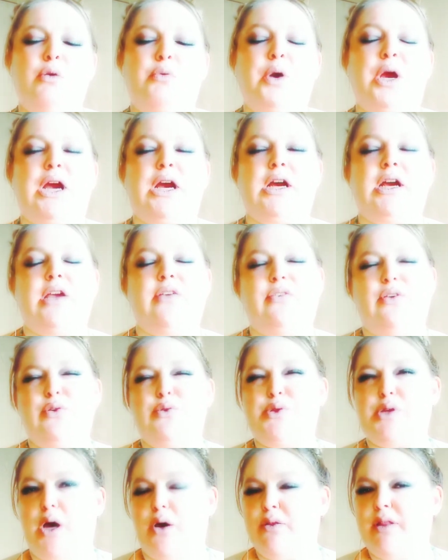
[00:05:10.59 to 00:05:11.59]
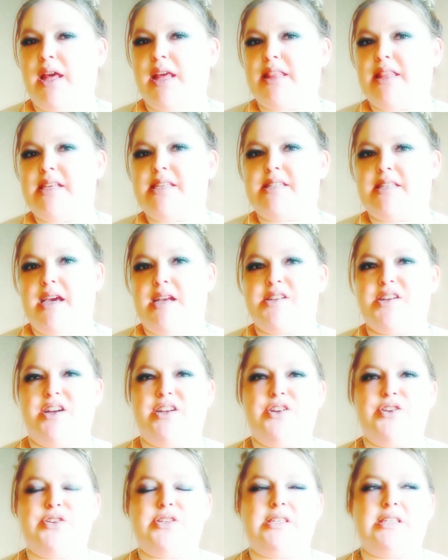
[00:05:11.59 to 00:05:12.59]
where if you don't like the scent
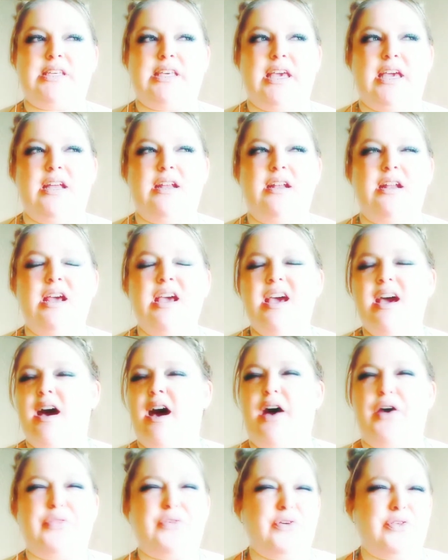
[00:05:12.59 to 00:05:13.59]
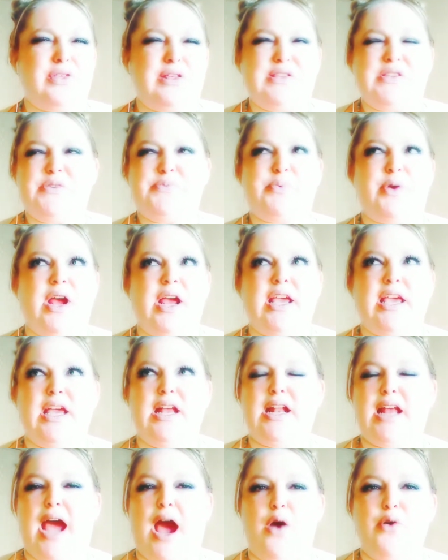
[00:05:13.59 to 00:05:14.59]
on your skin, other than spraying
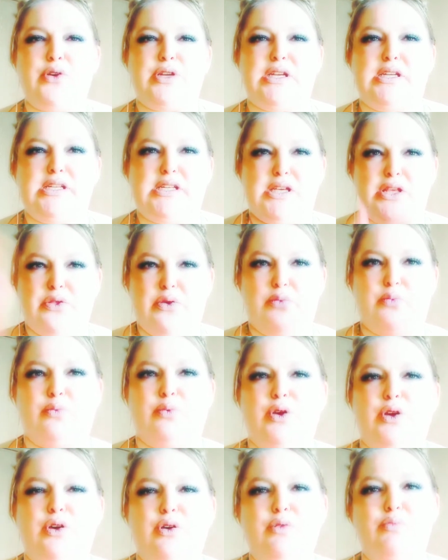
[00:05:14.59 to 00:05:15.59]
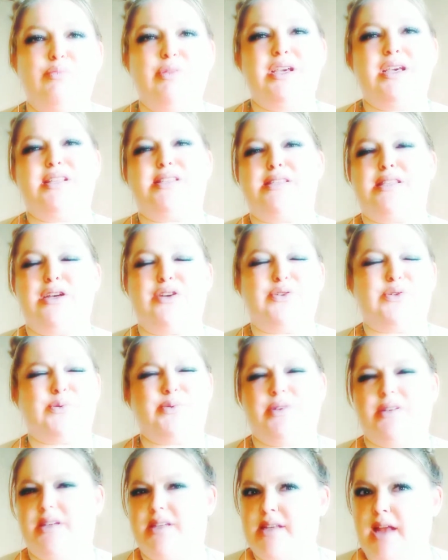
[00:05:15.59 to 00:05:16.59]
it out into the room, there's
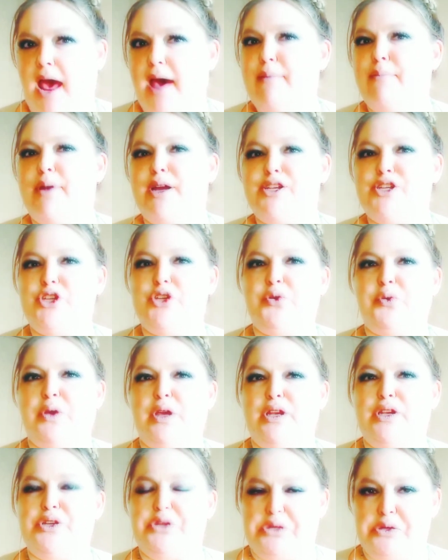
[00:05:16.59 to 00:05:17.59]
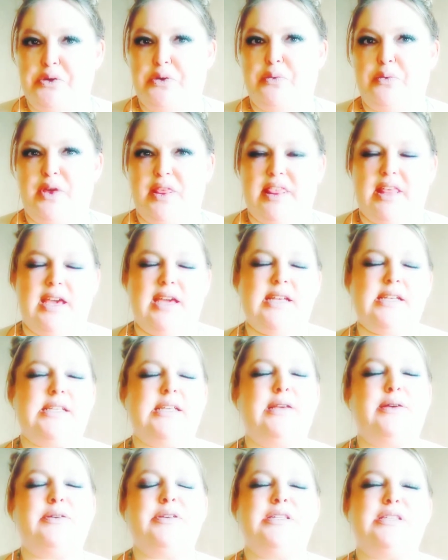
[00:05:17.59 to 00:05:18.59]
really not much you can do with
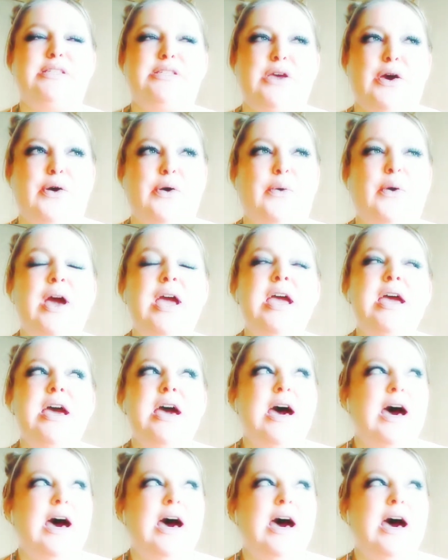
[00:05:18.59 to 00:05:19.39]
it. So